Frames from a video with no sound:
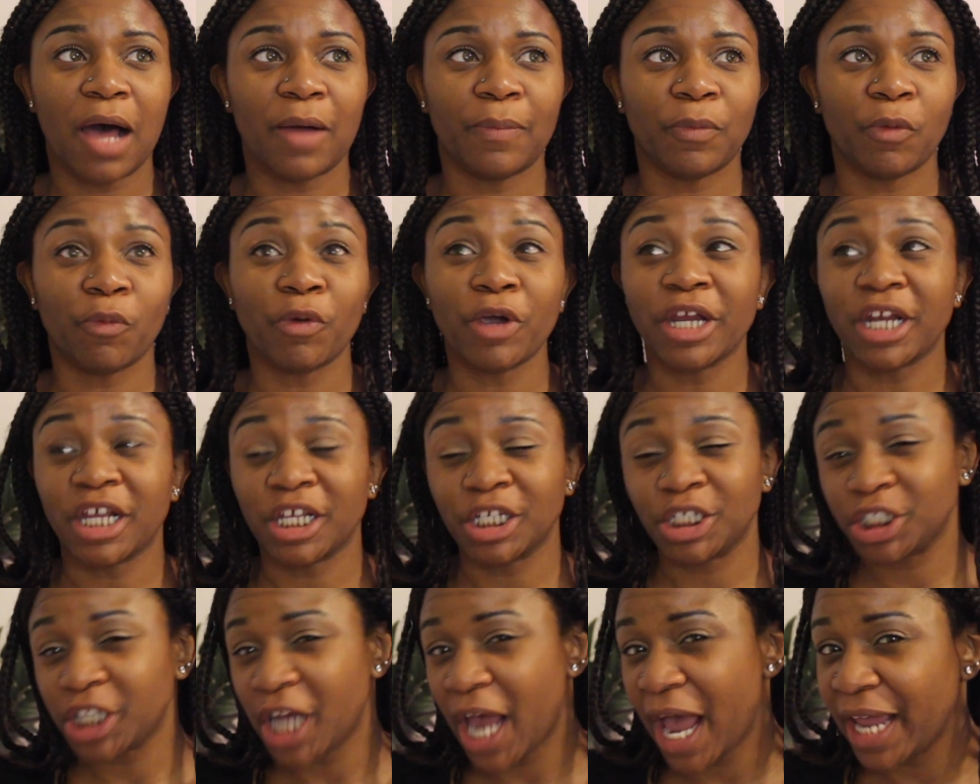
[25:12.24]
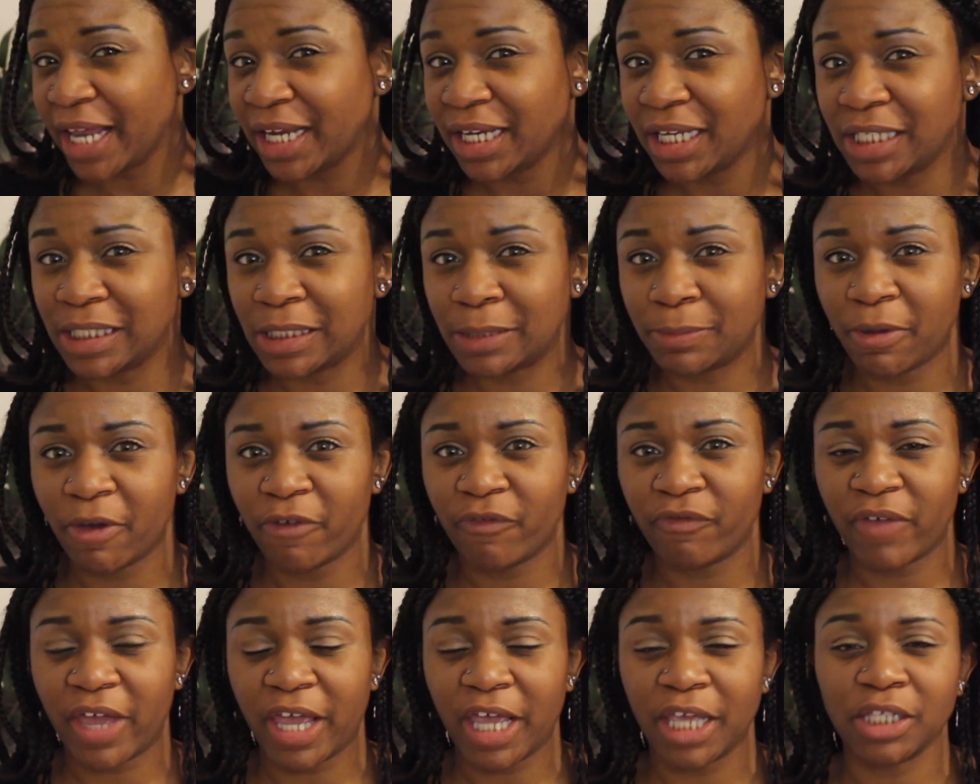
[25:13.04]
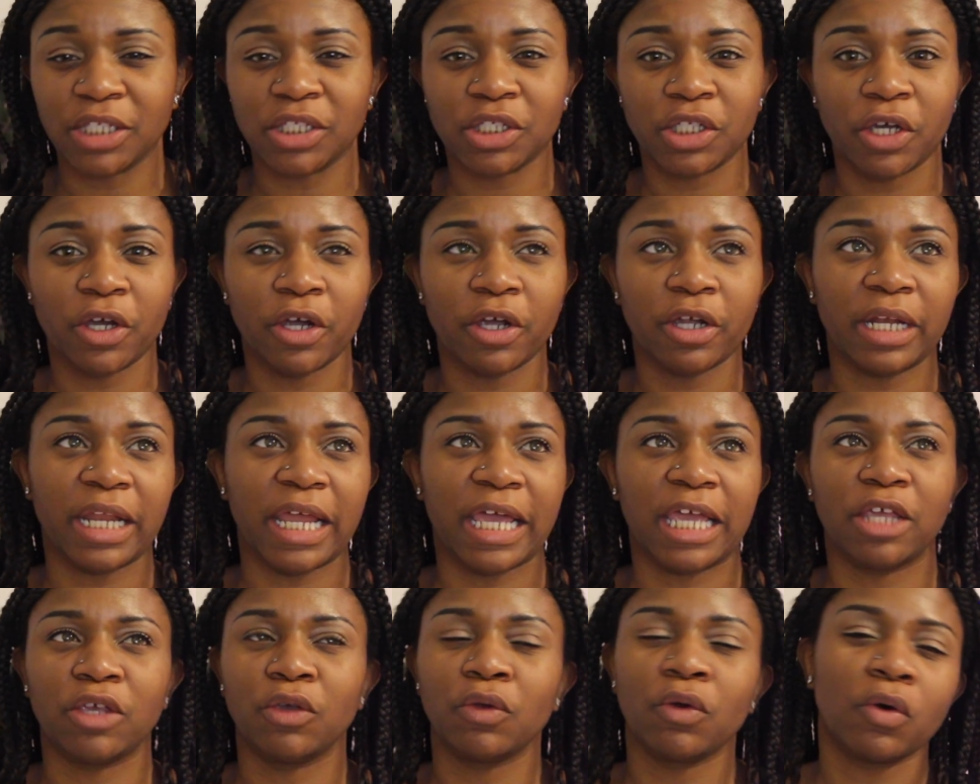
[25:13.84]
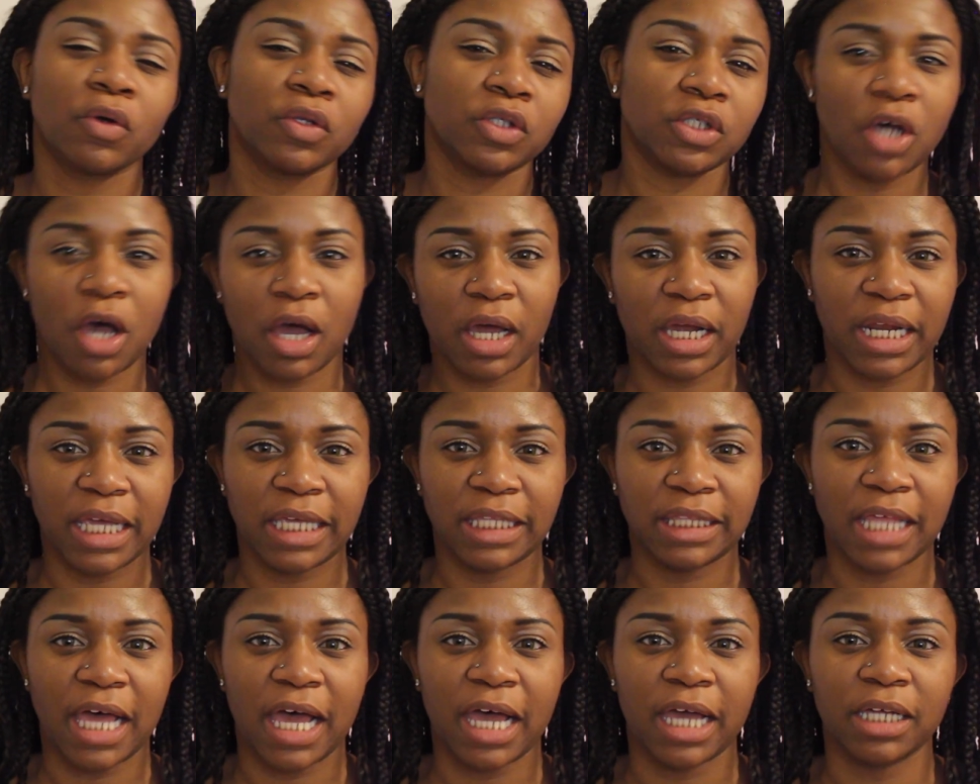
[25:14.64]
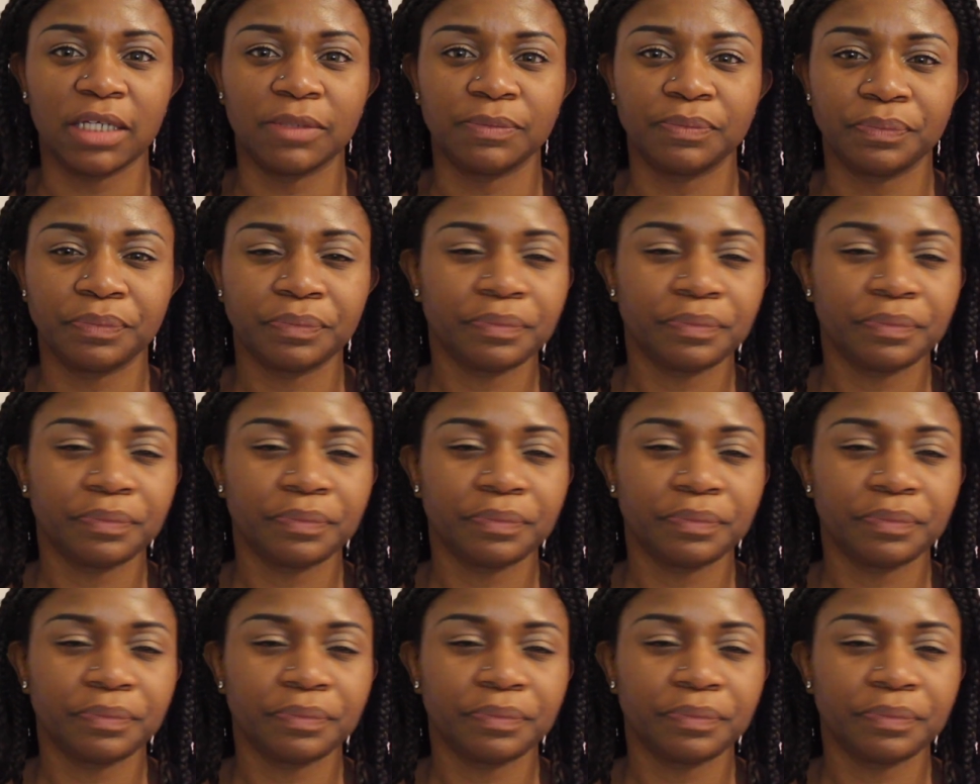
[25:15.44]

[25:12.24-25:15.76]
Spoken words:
We're in a Chinese buffet, sir. Like, you don't talk like that.